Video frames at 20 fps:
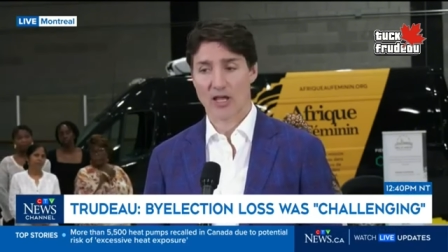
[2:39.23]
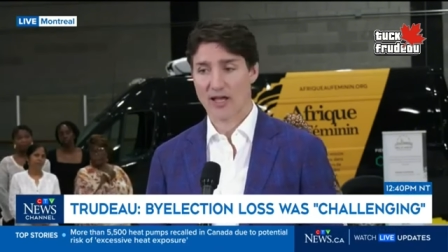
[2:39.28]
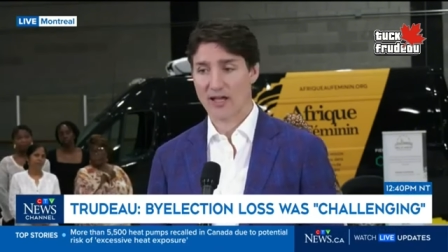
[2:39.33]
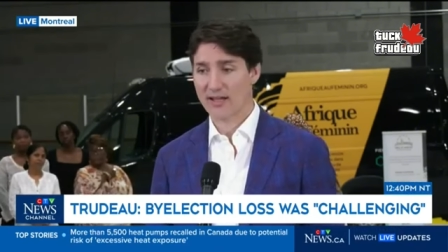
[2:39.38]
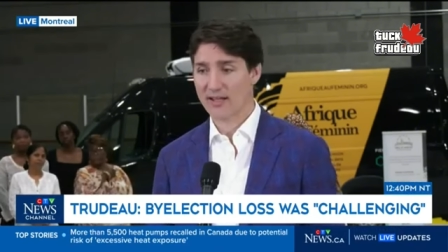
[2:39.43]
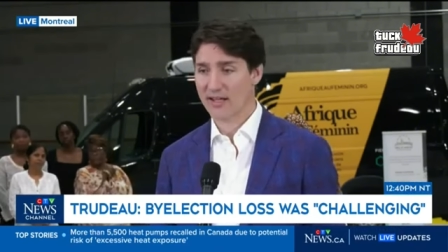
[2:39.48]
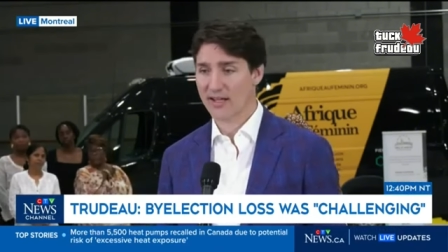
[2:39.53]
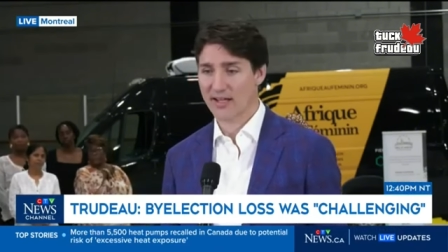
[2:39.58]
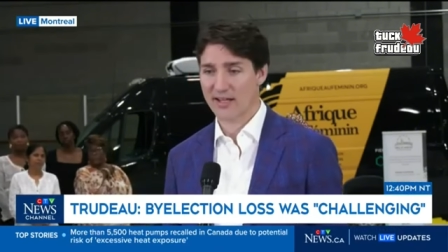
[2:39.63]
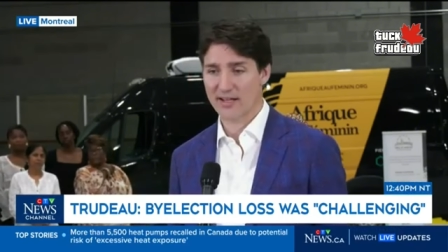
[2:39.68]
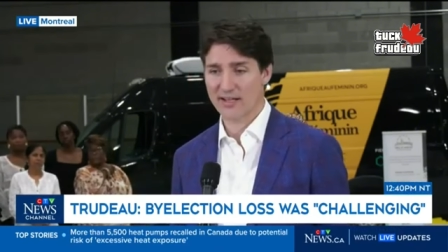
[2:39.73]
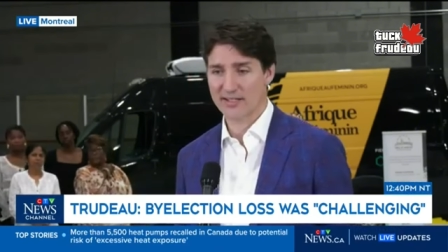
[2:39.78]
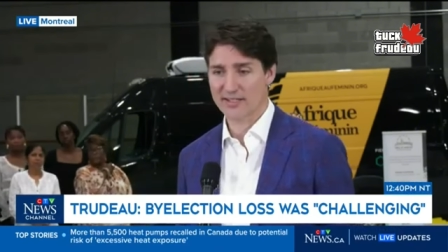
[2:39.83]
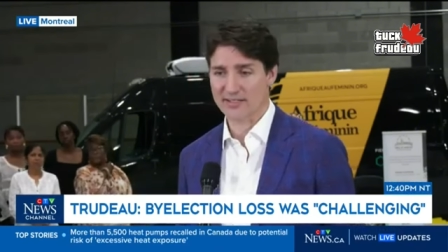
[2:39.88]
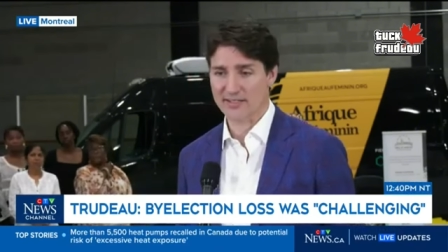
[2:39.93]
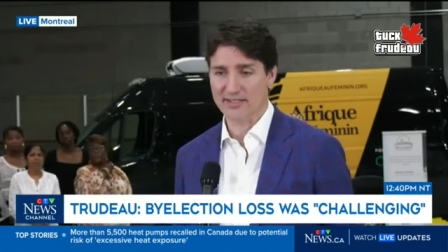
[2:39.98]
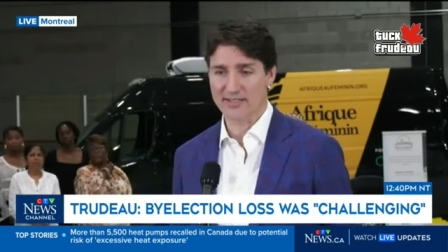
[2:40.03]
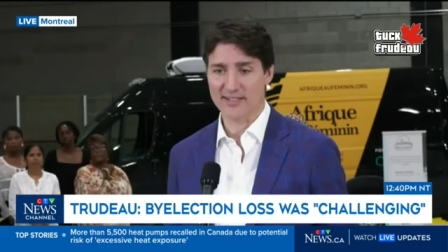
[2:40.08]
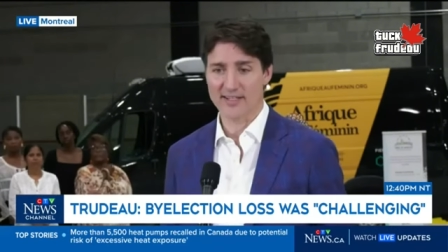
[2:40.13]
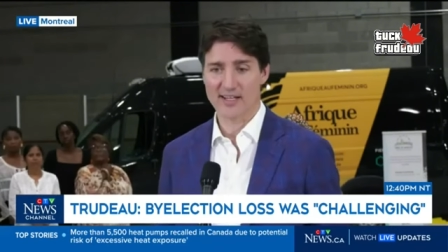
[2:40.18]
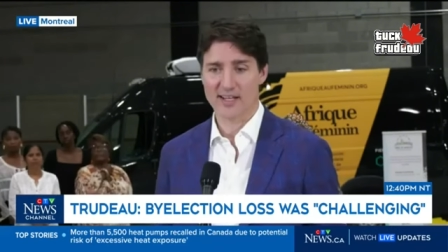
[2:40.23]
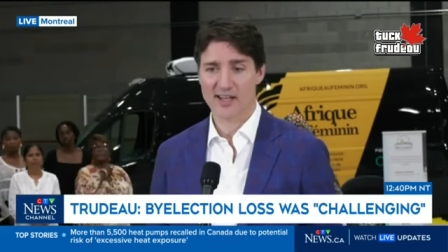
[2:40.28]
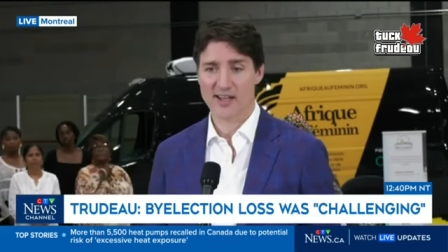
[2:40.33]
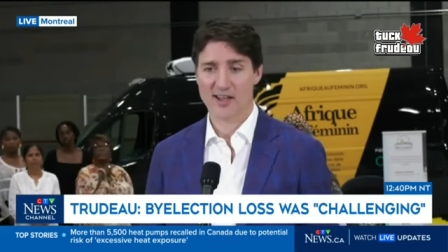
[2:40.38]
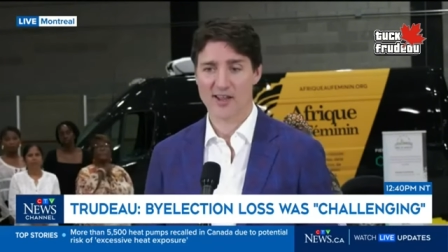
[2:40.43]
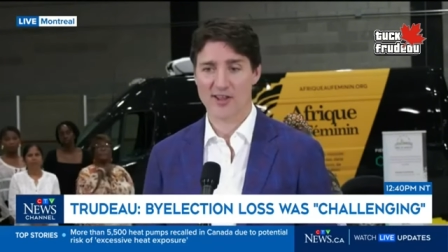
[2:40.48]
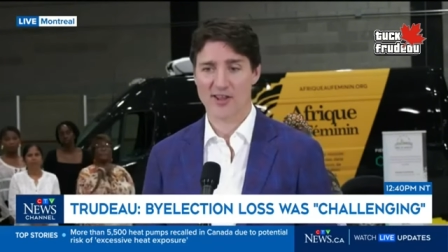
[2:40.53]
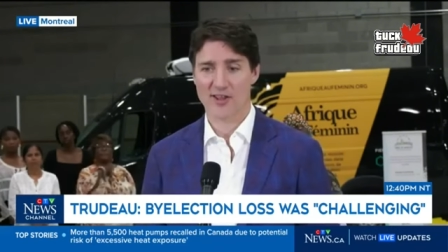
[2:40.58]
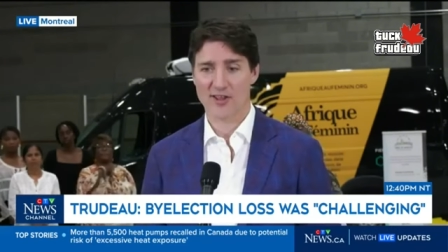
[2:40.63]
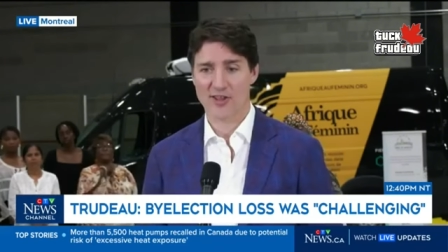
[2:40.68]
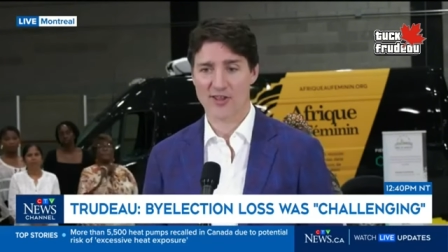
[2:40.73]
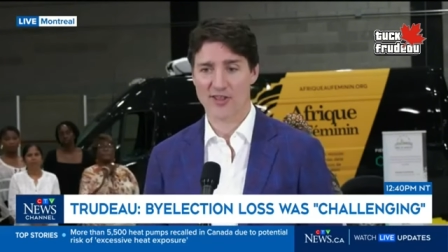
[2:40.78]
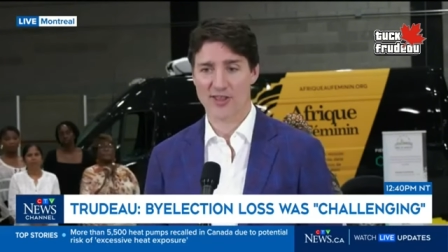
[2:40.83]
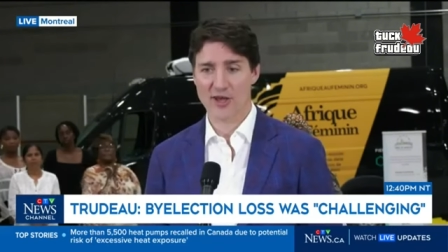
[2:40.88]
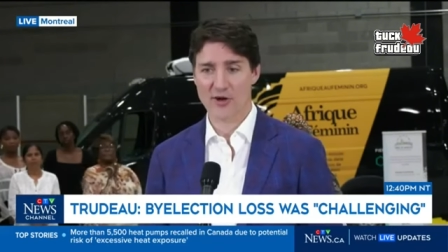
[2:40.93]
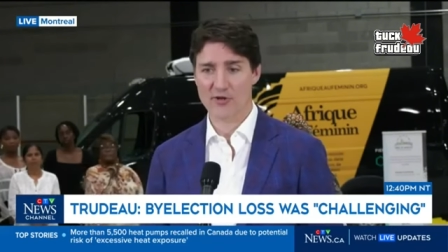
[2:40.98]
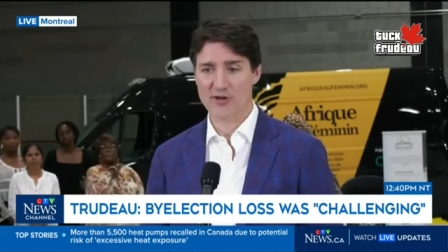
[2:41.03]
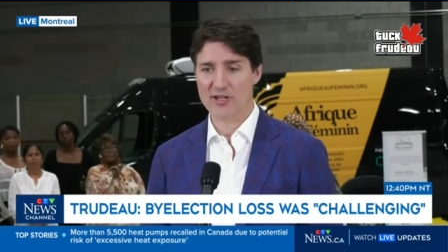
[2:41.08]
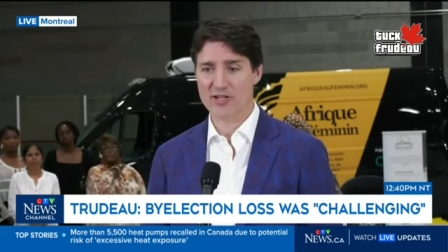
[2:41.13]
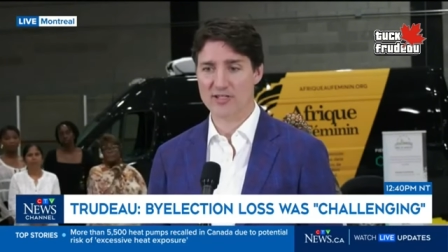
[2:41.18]
Uh, listen,
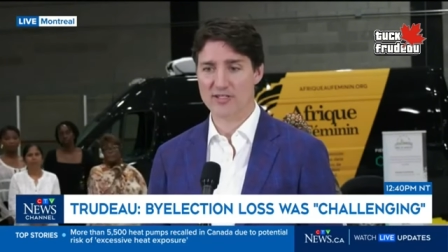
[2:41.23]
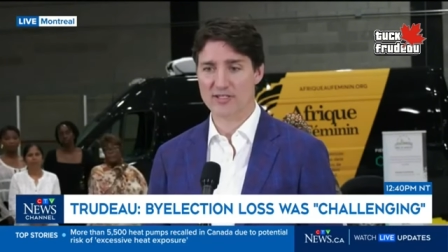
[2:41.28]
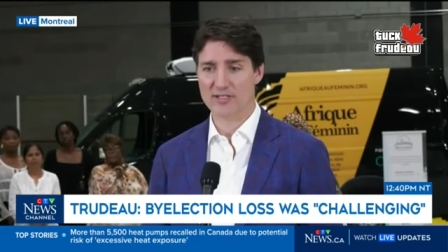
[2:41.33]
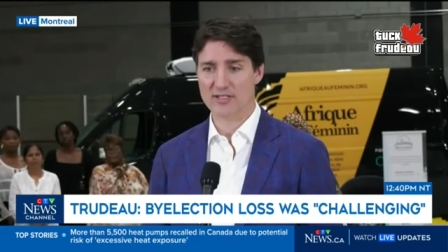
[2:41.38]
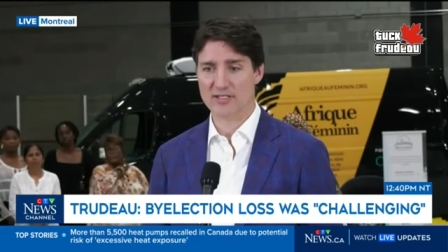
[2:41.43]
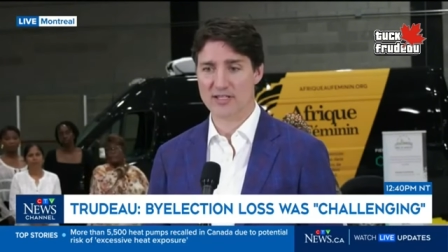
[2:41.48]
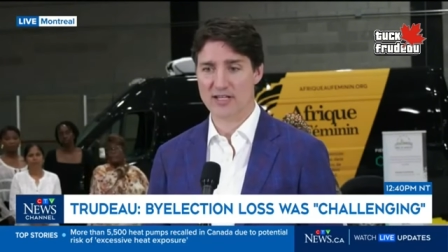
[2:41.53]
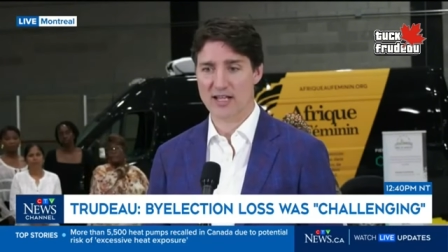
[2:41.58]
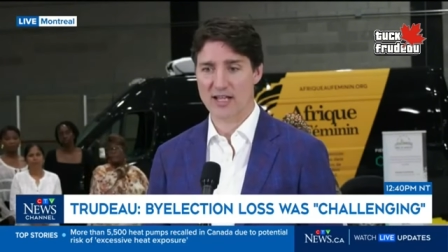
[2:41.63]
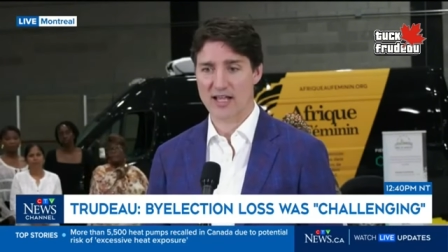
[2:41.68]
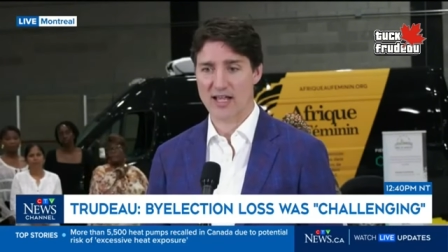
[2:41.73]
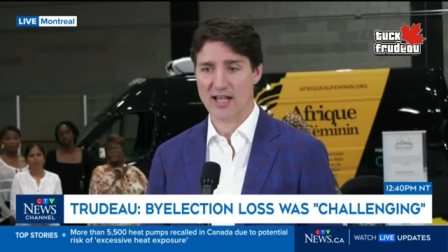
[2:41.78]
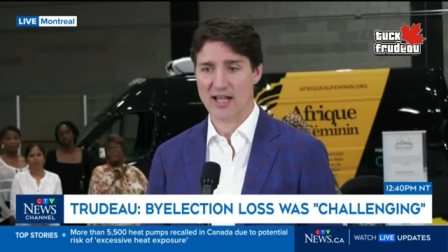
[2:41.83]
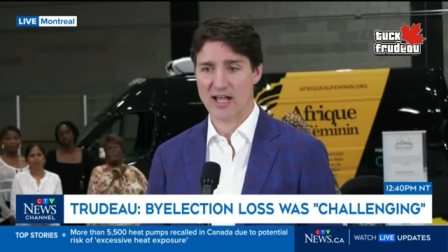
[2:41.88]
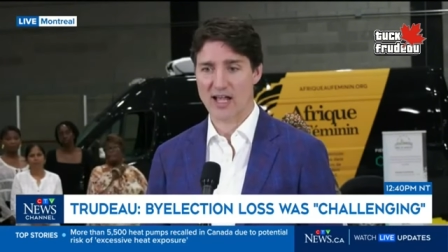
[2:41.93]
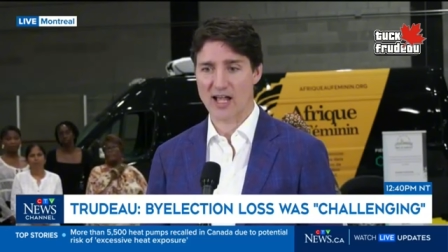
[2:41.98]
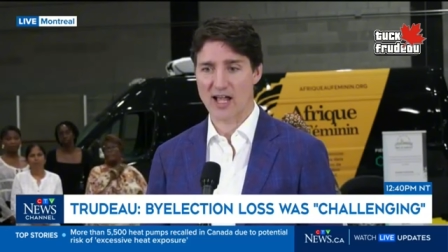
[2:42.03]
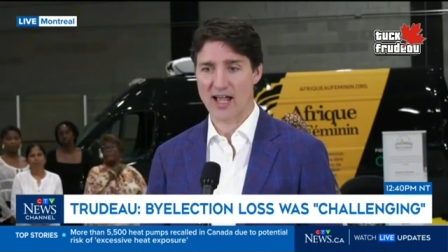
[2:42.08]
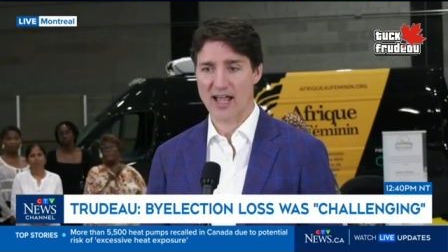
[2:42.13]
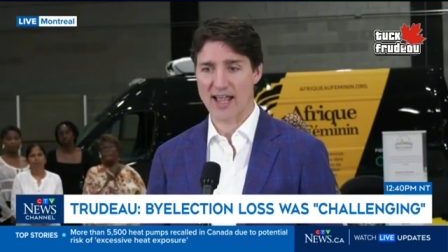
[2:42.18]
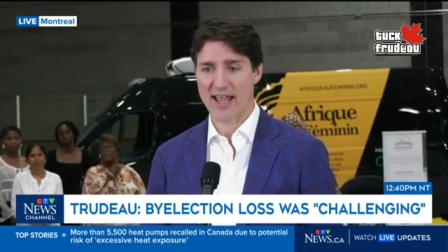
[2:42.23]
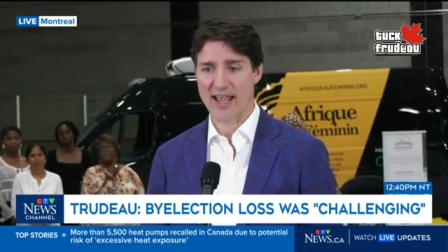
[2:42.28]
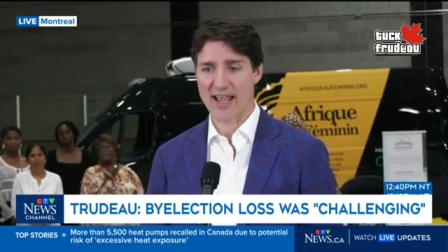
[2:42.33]
there is uh,